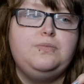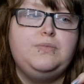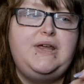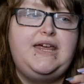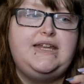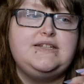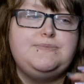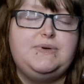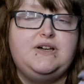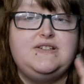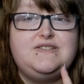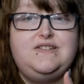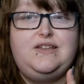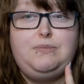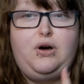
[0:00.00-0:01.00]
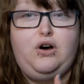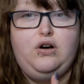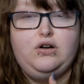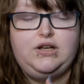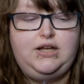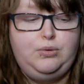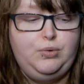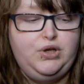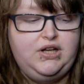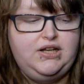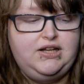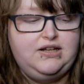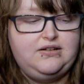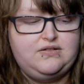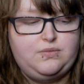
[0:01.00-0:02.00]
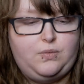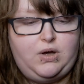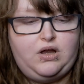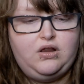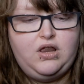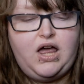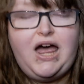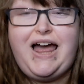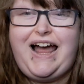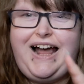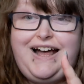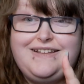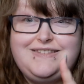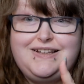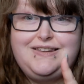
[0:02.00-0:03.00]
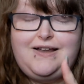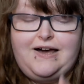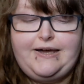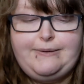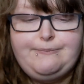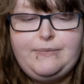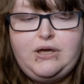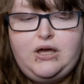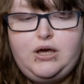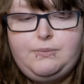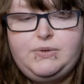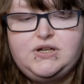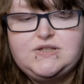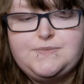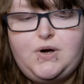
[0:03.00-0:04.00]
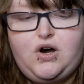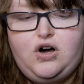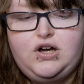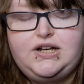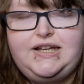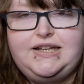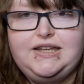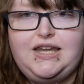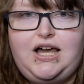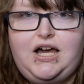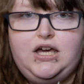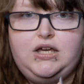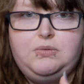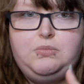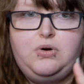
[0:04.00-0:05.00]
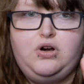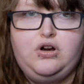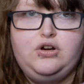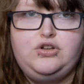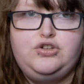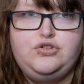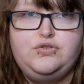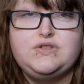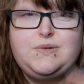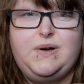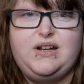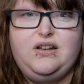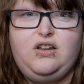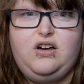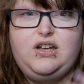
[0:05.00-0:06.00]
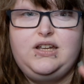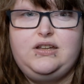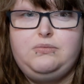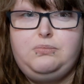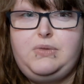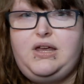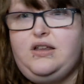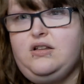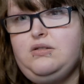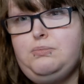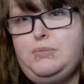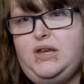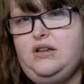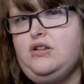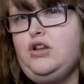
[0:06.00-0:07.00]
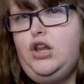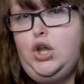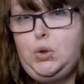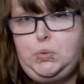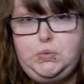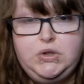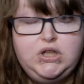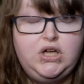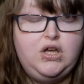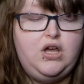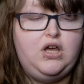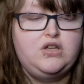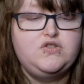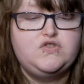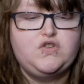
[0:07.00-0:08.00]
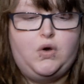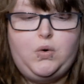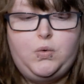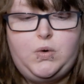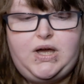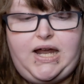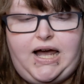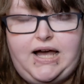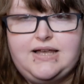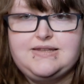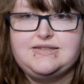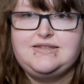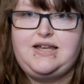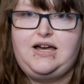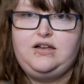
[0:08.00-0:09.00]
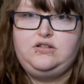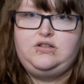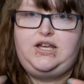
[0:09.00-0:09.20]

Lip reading: hint because of the mahogany wood in it as well. And the lime, because mahogany and lime are used quite a lot in male cologne, so it has that